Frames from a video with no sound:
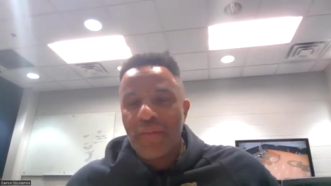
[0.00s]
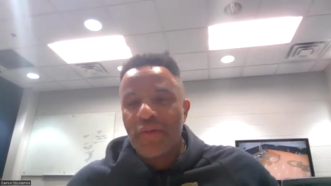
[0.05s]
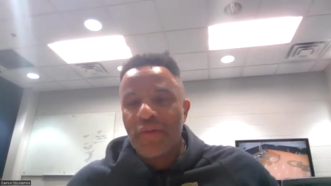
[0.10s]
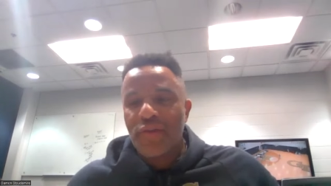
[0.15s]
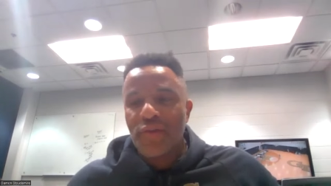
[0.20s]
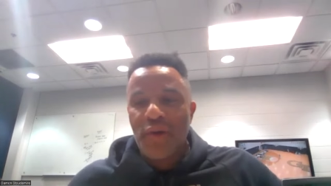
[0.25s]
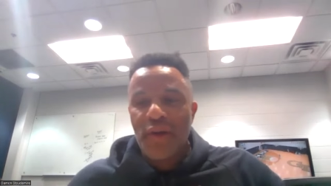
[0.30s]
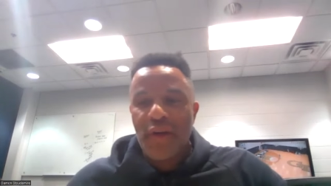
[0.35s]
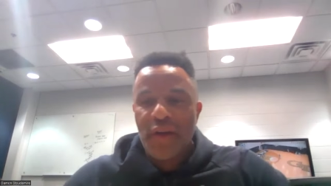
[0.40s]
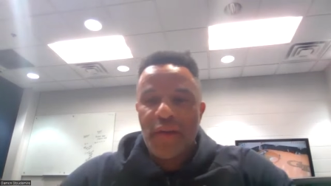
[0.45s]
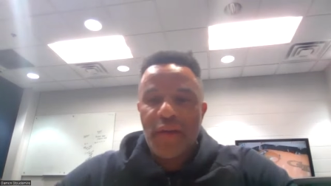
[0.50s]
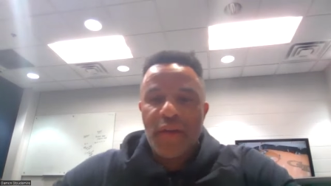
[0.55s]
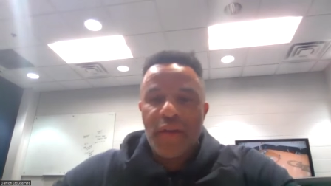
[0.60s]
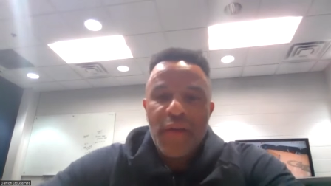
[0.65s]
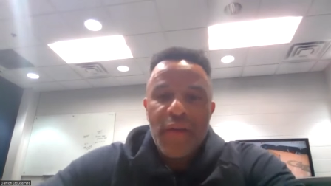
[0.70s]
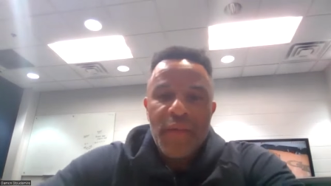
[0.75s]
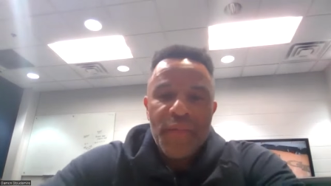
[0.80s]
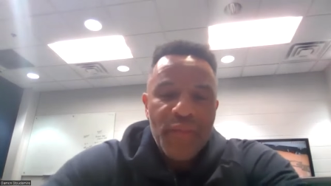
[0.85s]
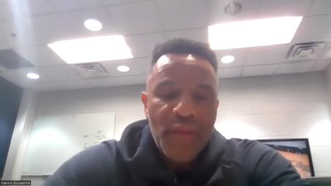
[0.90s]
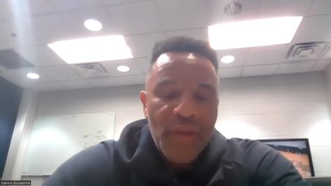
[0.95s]
between
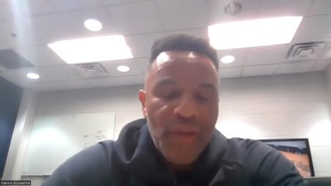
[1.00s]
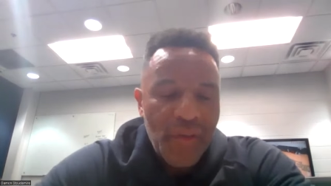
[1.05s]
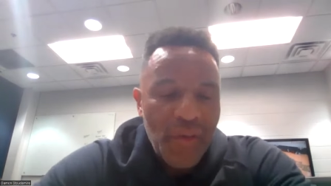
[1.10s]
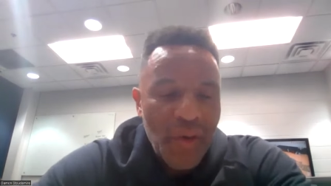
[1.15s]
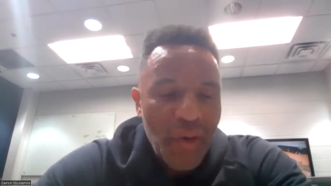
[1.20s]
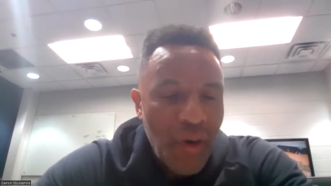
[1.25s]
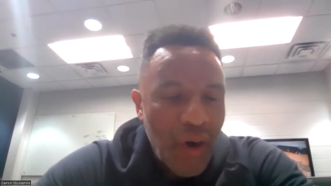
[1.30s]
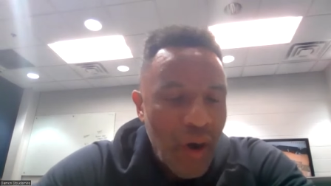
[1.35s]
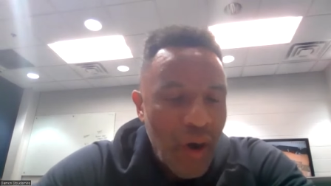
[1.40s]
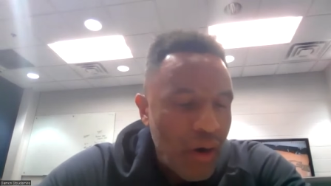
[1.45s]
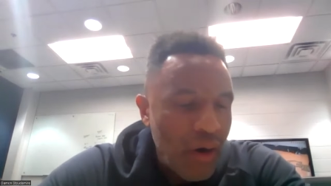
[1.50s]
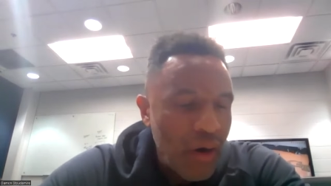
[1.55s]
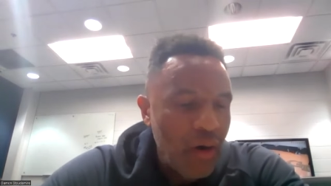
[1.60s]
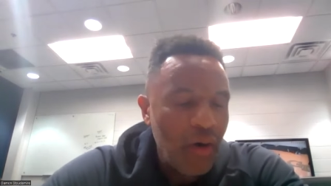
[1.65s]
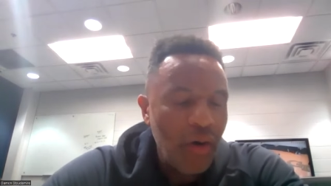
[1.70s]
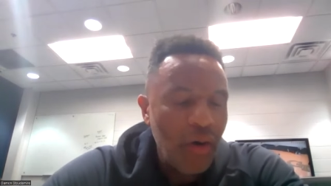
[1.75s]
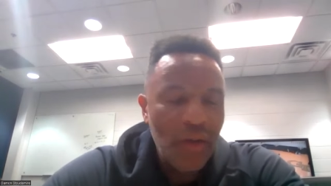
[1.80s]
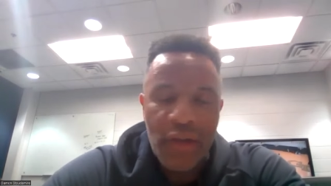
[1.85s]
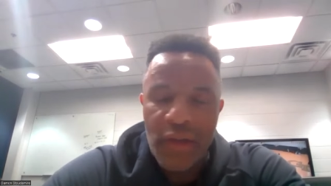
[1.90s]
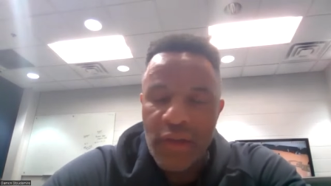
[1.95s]
you know
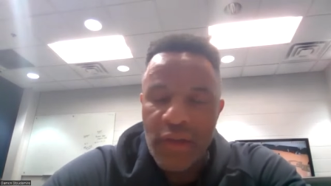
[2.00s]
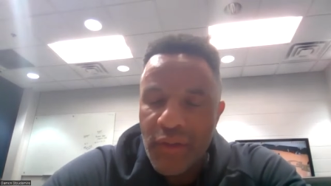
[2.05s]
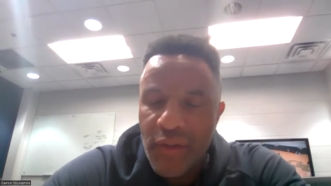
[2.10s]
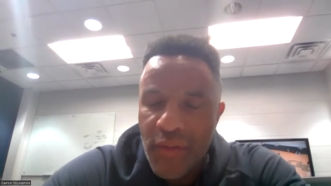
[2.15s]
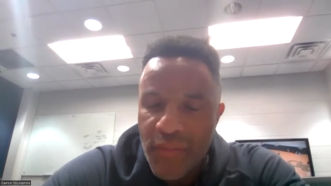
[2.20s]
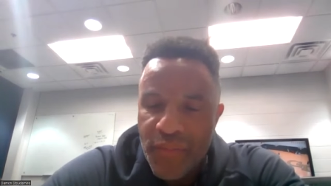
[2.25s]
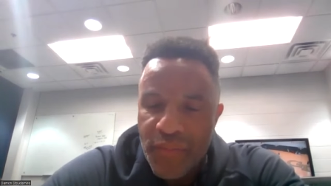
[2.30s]
Hall and